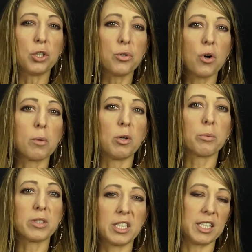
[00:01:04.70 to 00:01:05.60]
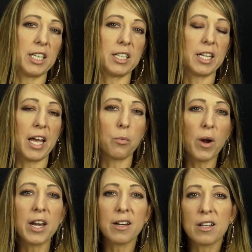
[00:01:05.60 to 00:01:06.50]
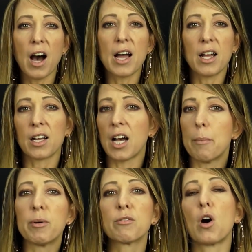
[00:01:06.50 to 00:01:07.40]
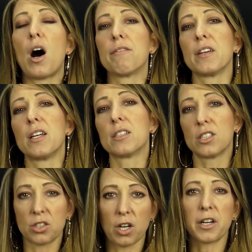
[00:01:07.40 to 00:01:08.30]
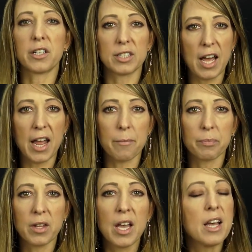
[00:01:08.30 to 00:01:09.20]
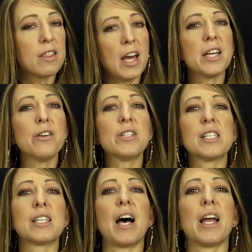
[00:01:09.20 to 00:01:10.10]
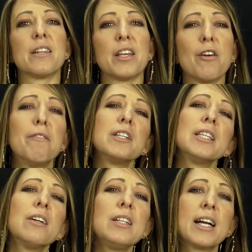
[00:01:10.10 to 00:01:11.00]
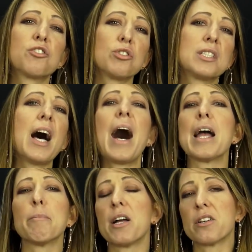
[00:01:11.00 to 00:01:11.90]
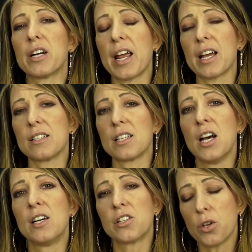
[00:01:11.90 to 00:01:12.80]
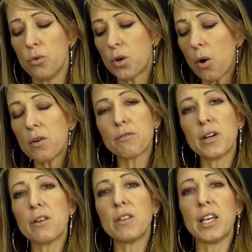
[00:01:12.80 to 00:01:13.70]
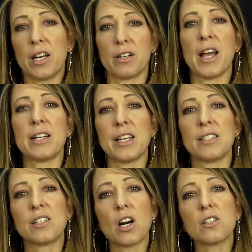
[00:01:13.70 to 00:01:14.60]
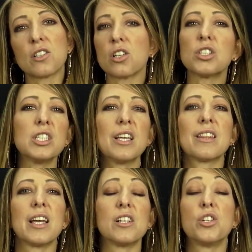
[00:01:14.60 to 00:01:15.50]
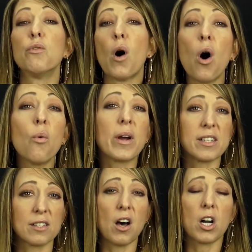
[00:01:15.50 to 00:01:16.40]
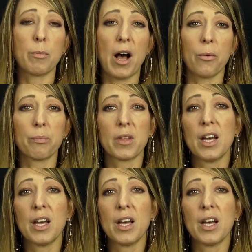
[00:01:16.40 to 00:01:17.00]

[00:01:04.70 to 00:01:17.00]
your normal routine and went and got a cup of coffee to start your day. Then you decide that you have a little extra time on your hands, so you go in front of the internet and start searching things you've always thought about.